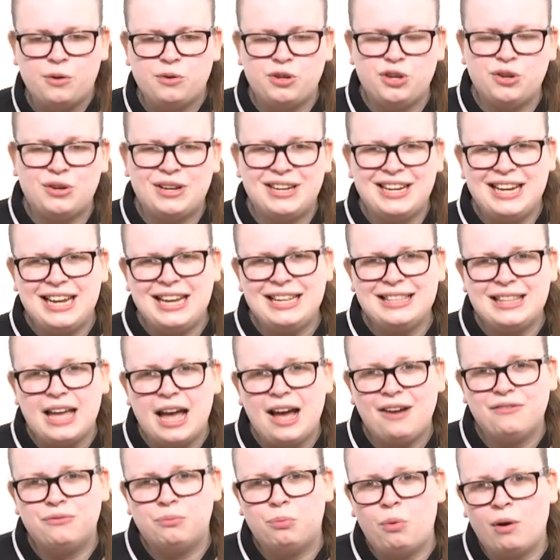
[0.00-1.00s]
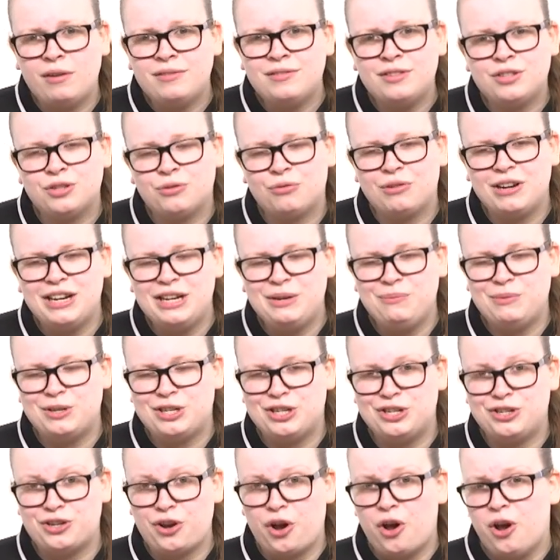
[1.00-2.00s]
you can either have one screen,
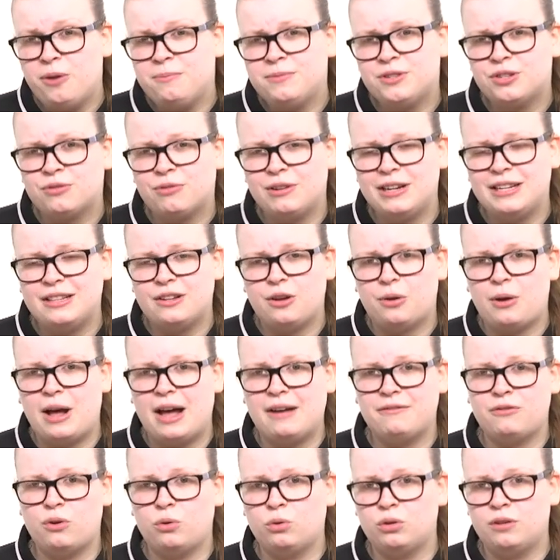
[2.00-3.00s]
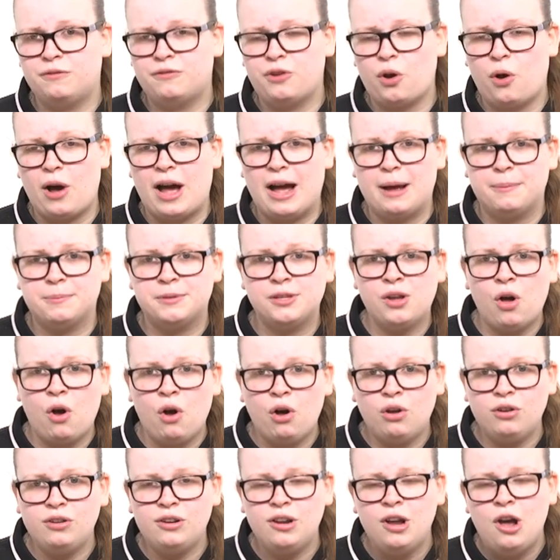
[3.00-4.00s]
which is your home screen that'll have all of your apps
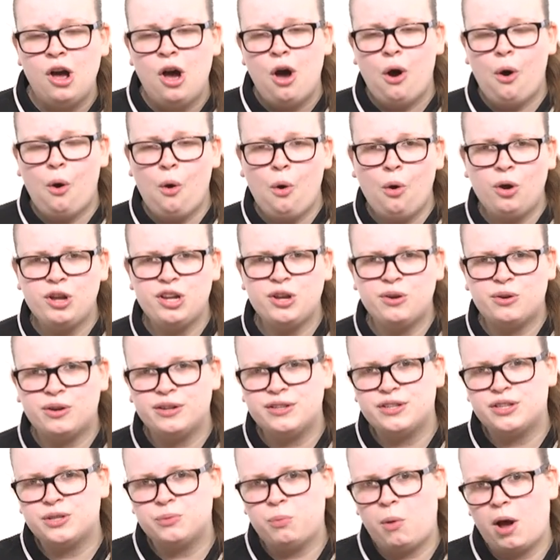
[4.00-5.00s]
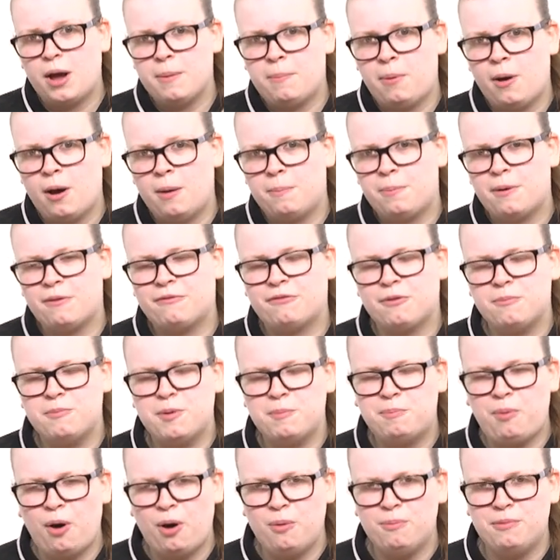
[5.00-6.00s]
on, or you can swipe up from the
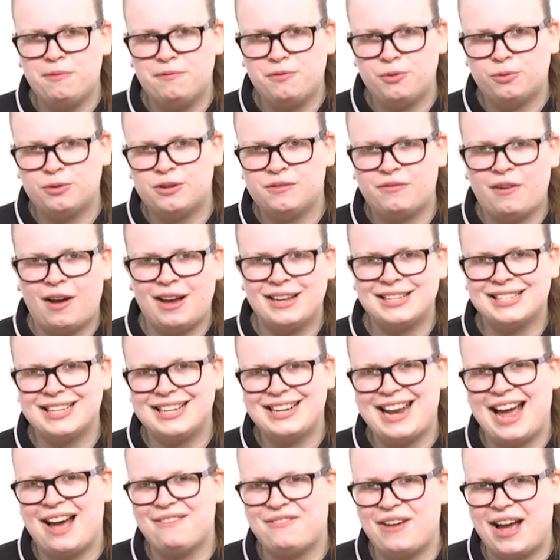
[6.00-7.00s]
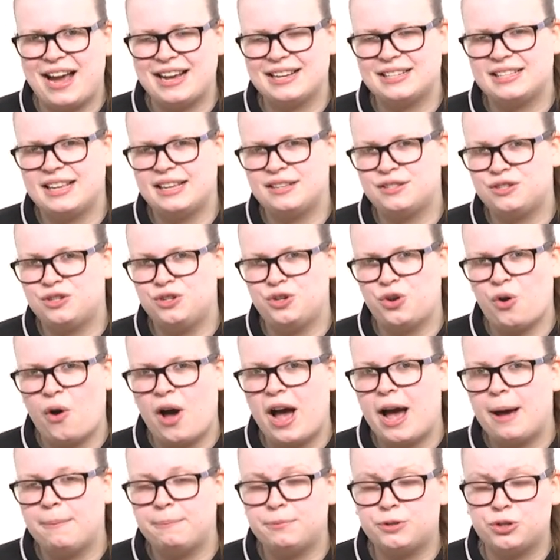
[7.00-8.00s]
bottom of your device and have access to your
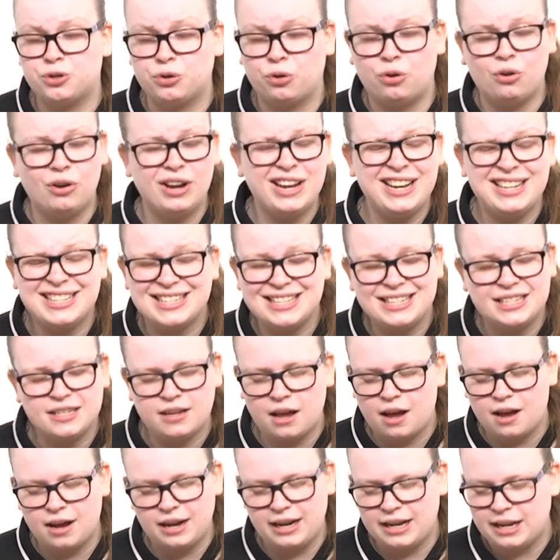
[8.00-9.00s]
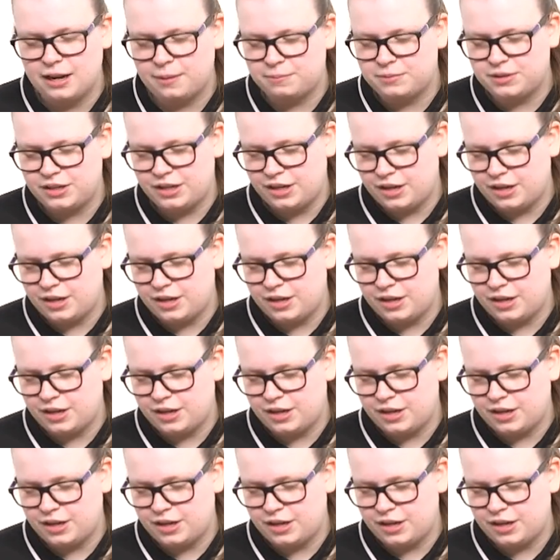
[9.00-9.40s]
app drawer. It's entirely up to